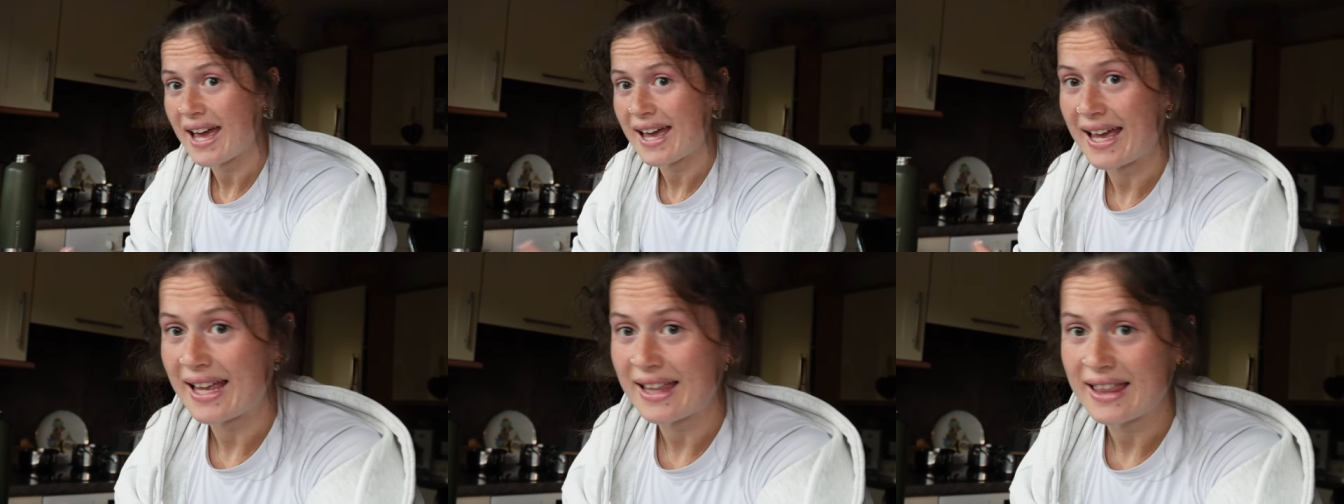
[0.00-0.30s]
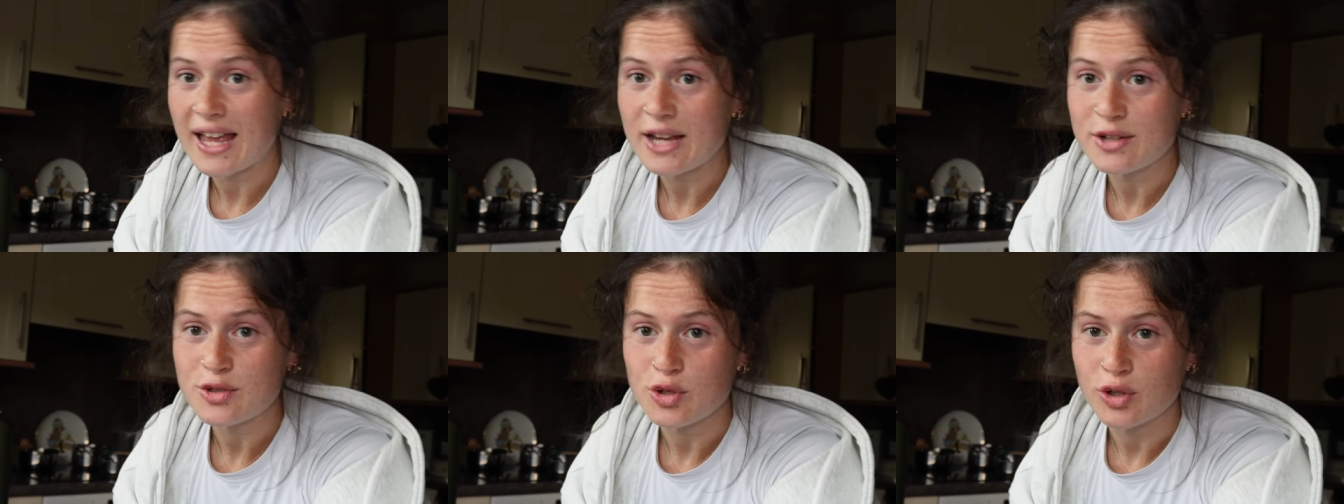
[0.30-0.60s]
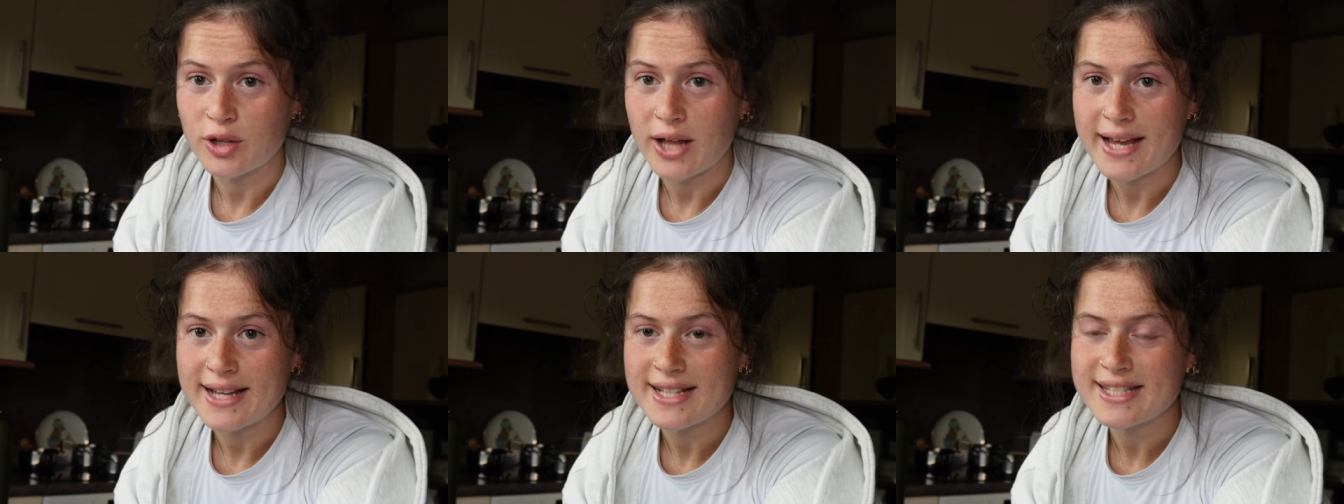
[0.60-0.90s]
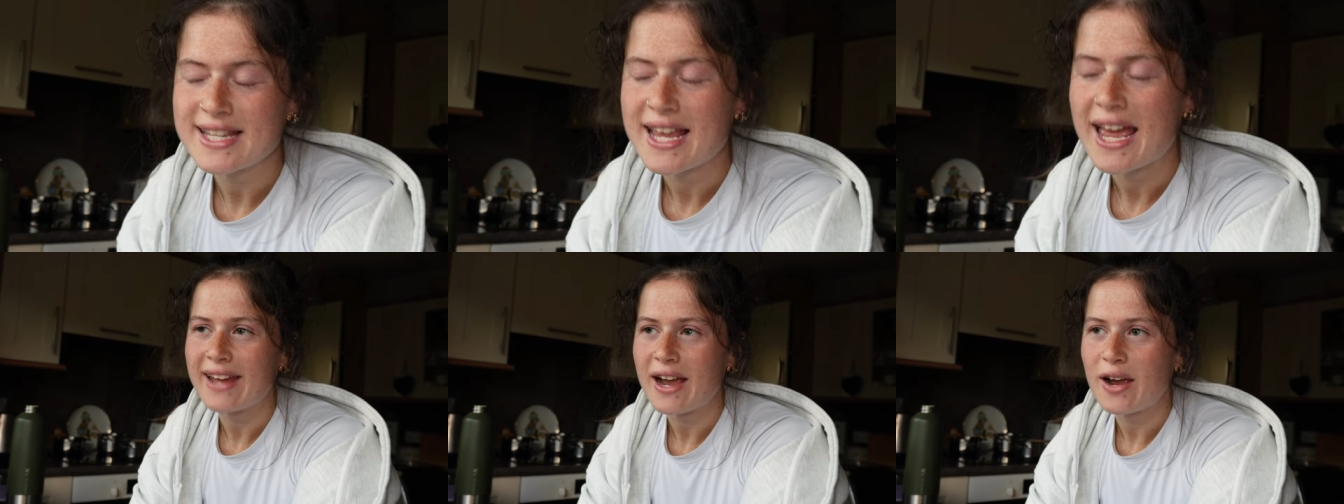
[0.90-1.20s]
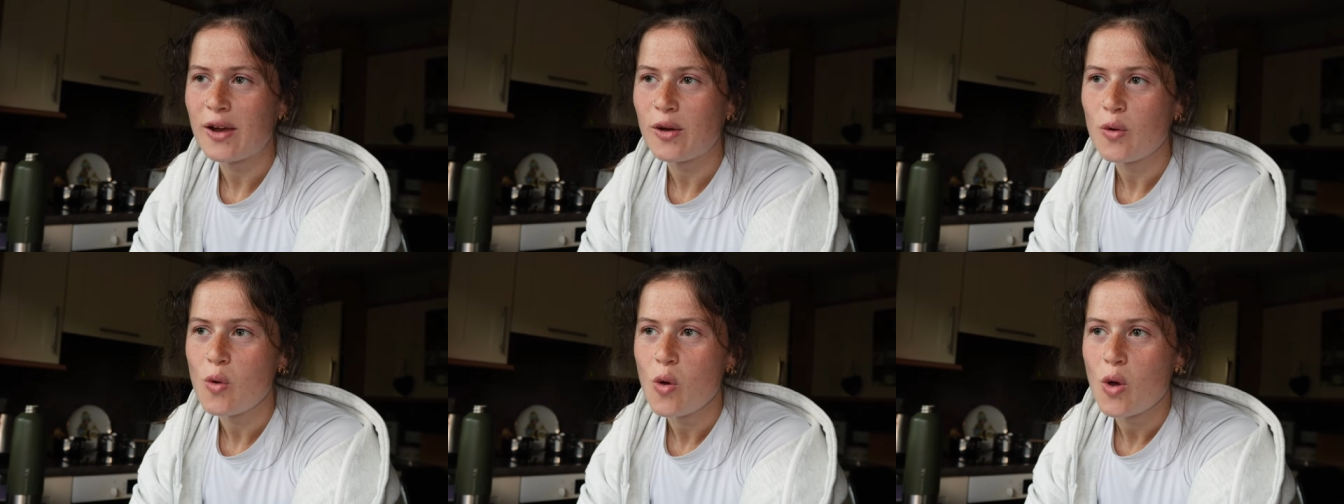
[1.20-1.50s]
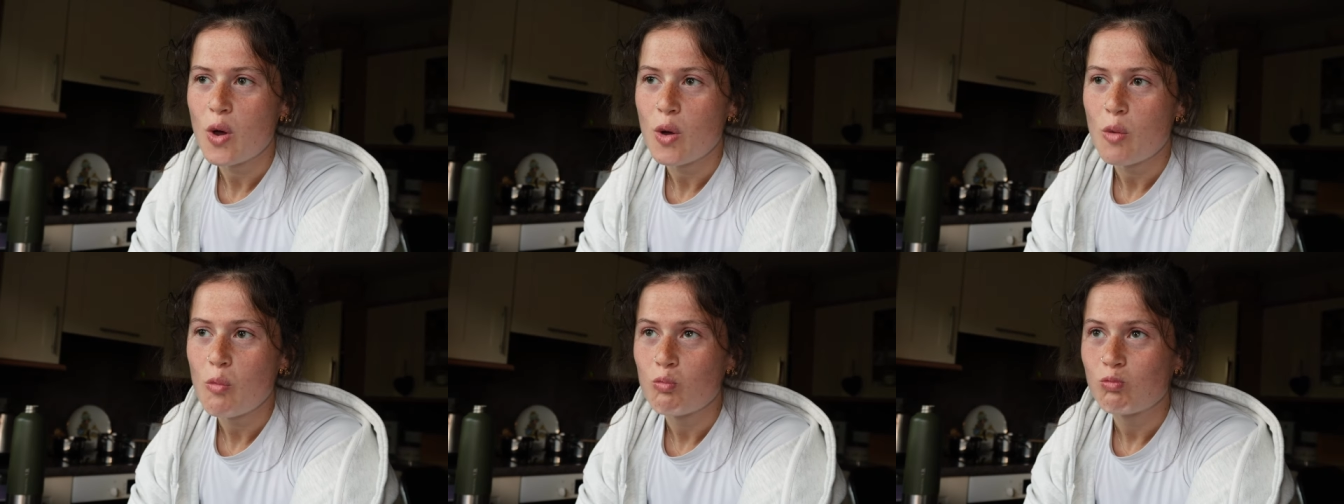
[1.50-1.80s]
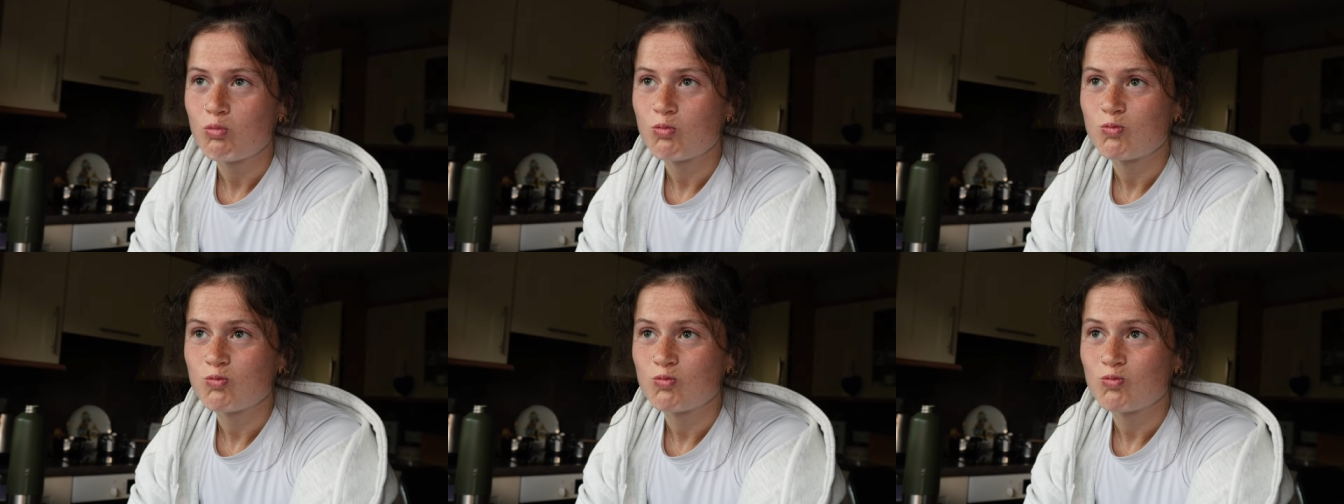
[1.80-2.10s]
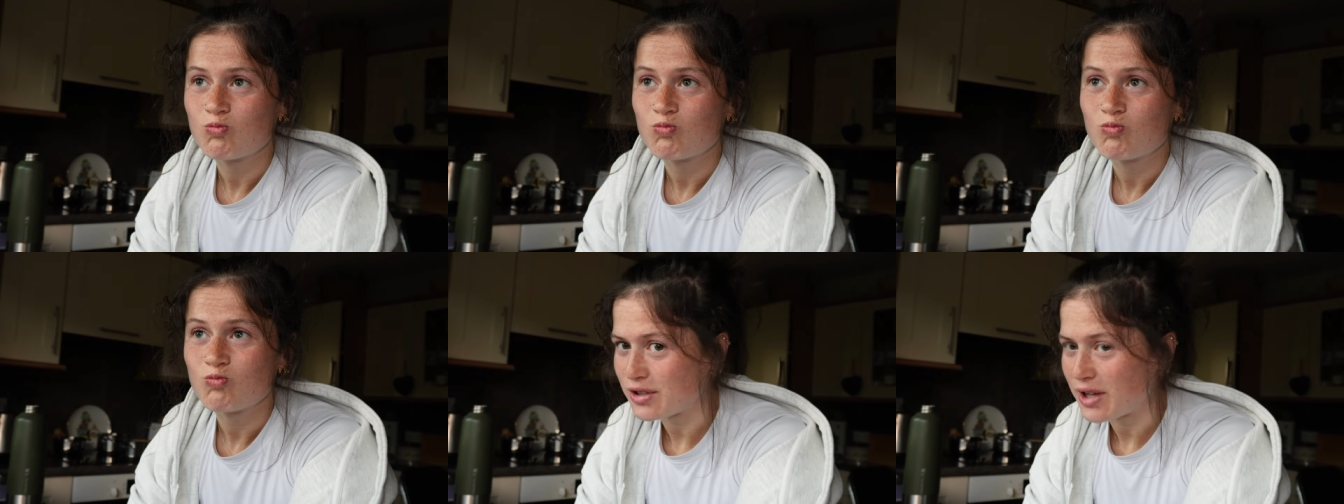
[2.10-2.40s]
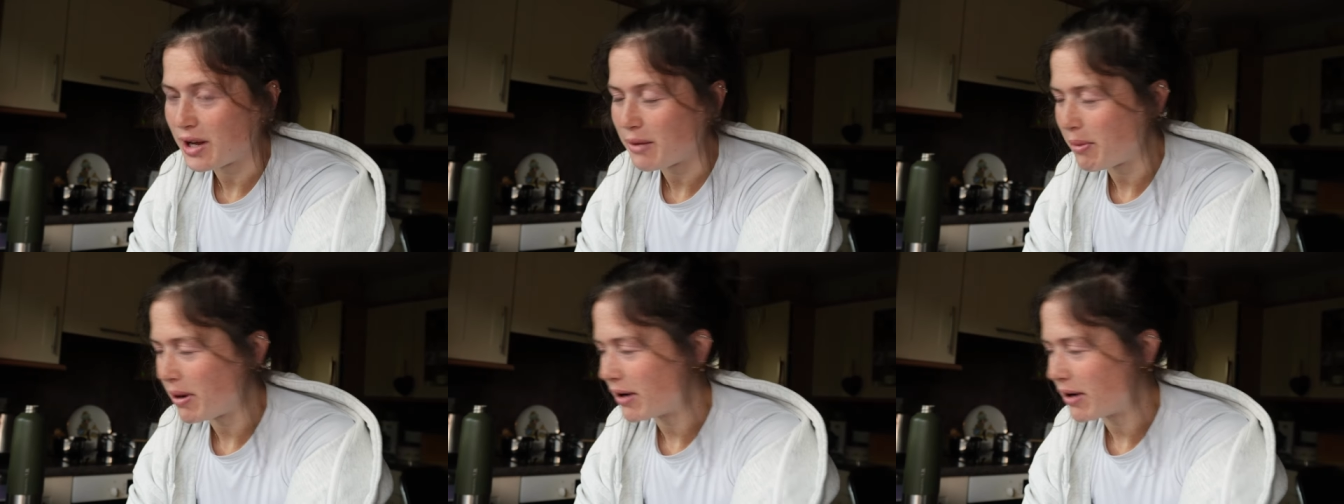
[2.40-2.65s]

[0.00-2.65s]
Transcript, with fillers: electrolytes. Now, I don't have electrolyte